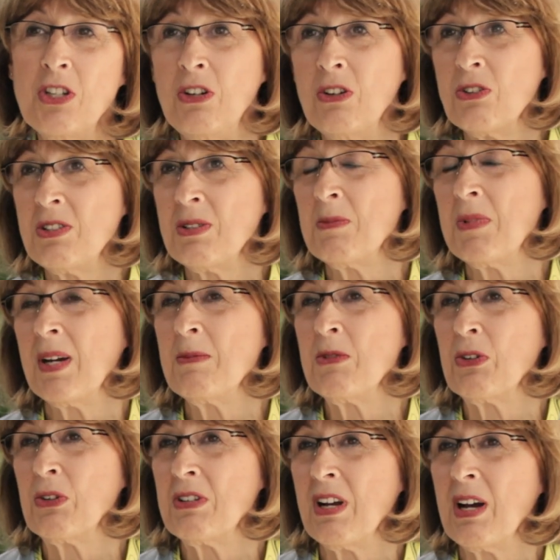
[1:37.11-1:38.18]
And you know,
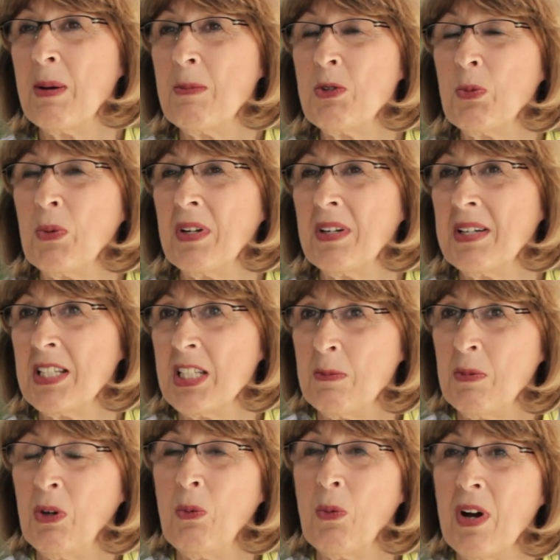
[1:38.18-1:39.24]
sometimes there are times when a
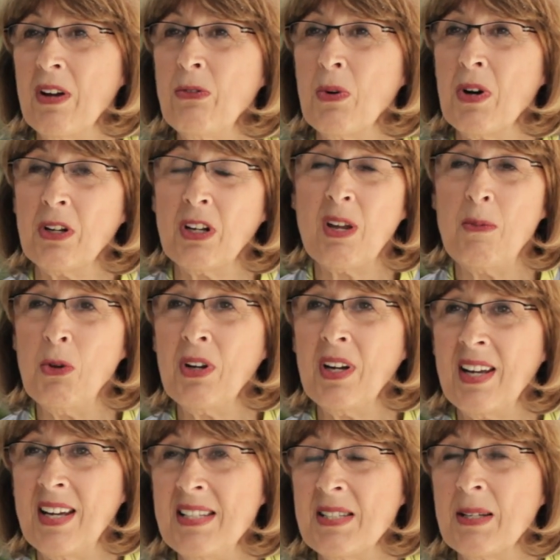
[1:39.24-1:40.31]
husband and wife want to
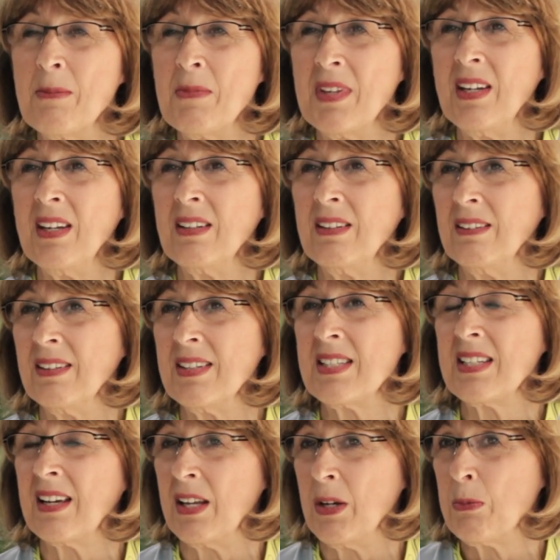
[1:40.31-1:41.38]
communicate something and
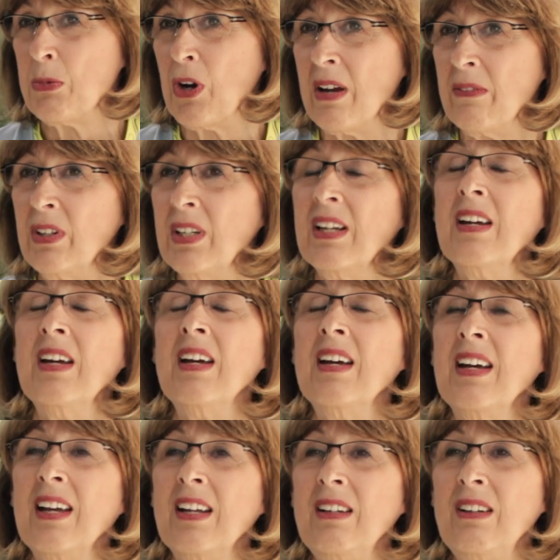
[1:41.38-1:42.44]
it's kind of private
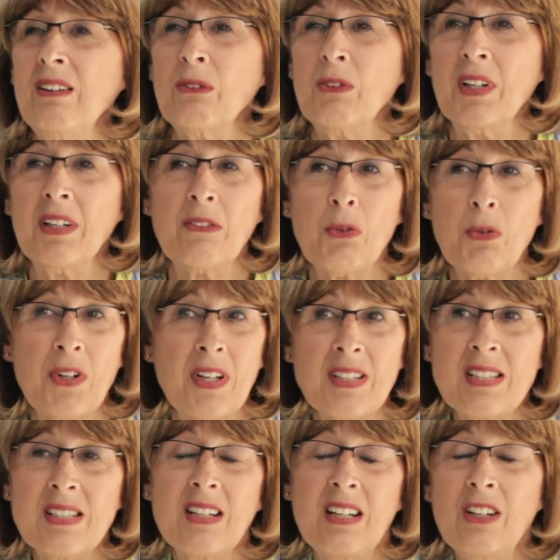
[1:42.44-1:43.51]
and you don't want everyone
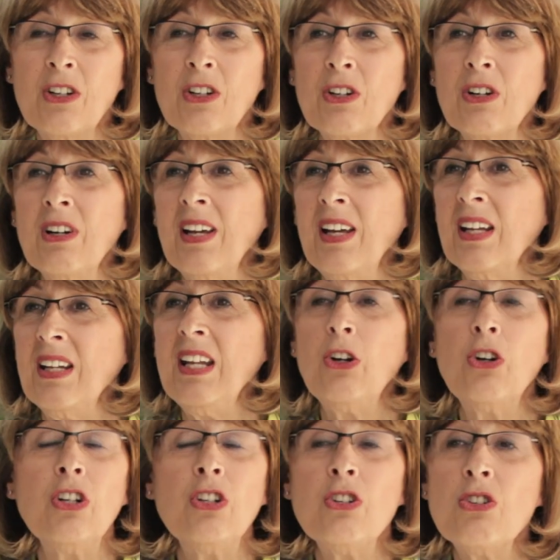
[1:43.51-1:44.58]
else to hear, and he
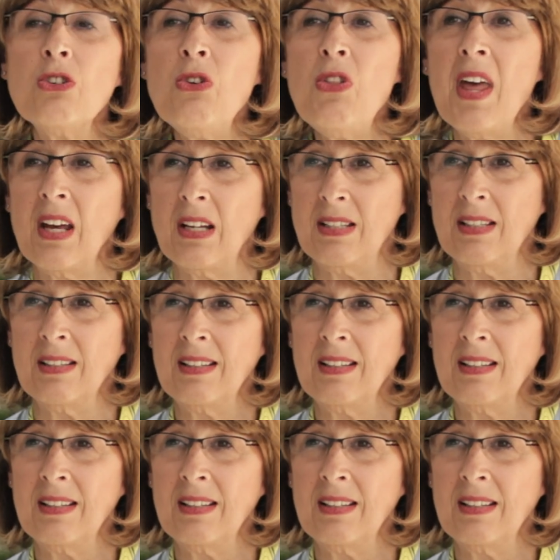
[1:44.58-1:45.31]
couldn't do that.